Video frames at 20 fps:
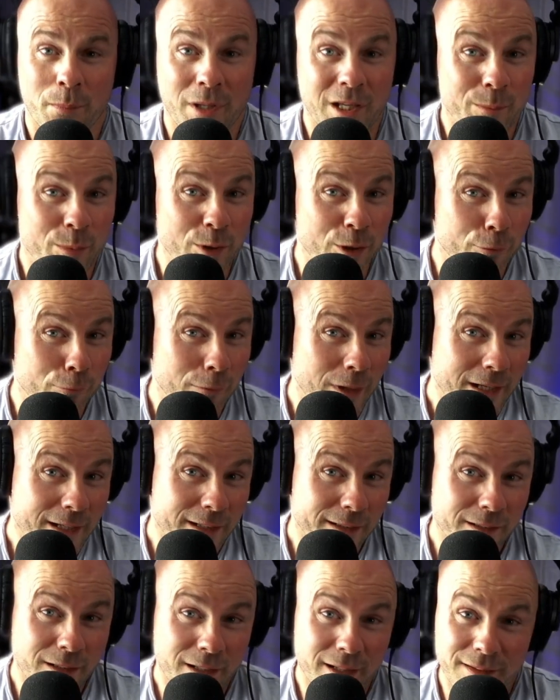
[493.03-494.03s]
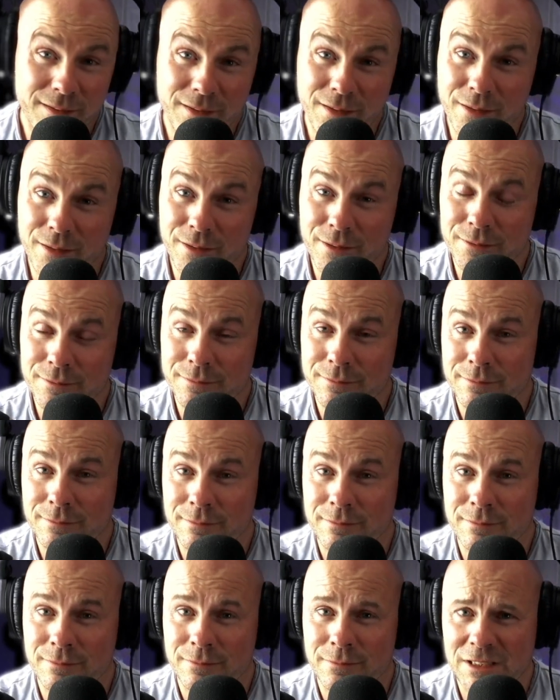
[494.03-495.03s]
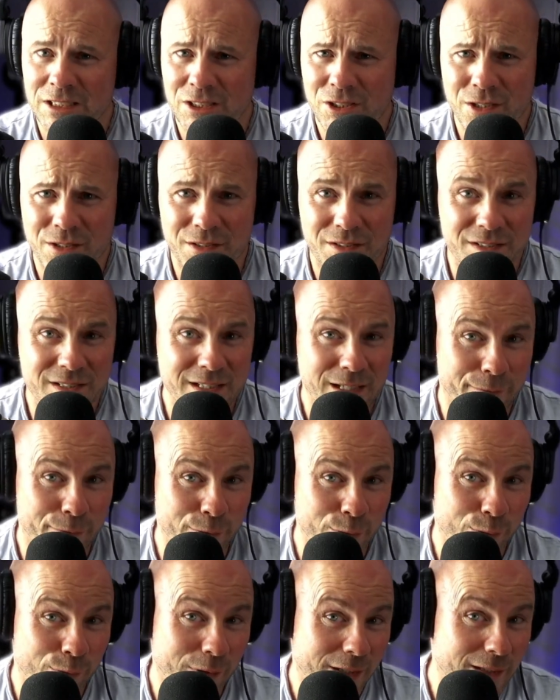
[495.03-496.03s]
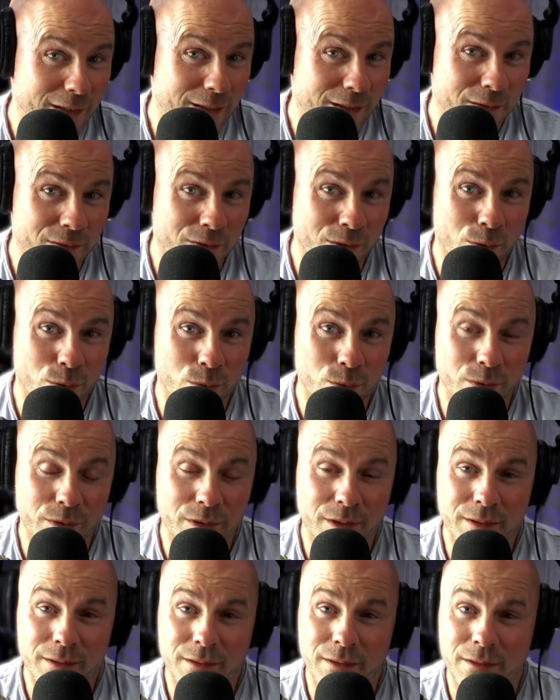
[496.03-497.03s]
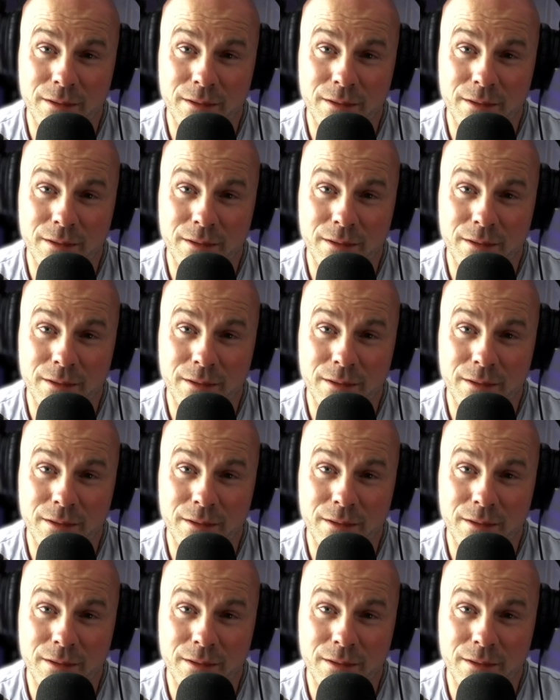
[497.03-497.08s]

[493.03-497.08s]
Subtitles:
Maybe you recognize her, just 7 or 8 years old.